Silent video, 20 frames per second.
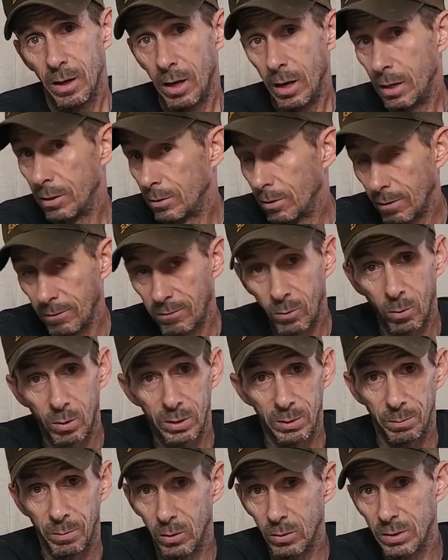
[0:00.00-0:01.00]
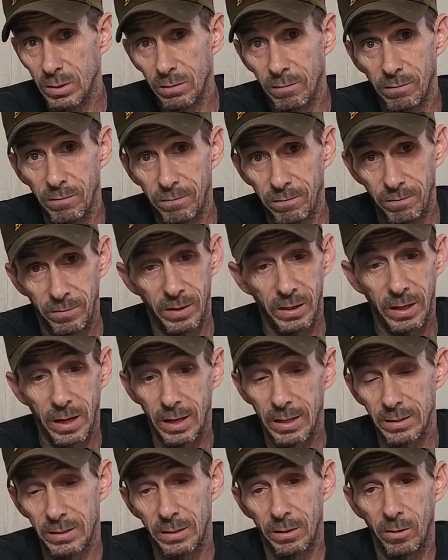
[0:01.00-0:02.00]
And of course, most of the
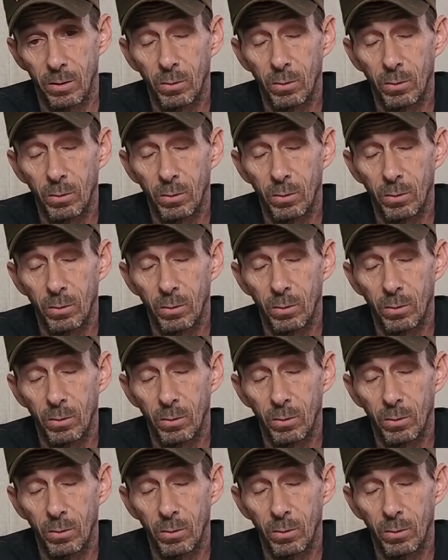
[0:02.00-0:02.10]
guys that